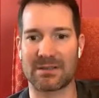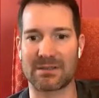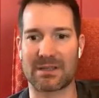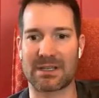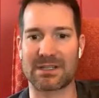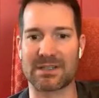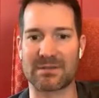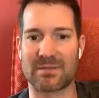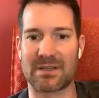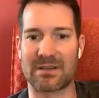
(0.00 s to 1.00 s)
it
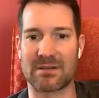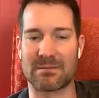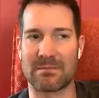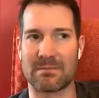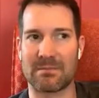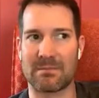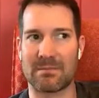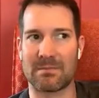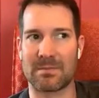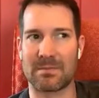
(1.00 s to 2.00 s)
doesn't become
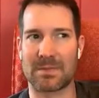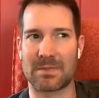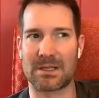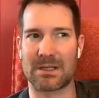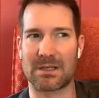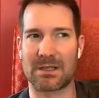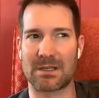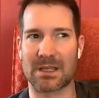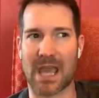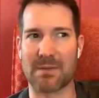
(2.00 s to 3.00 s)

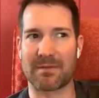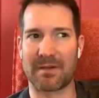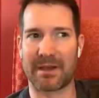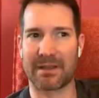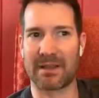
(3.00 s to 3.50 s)
gamified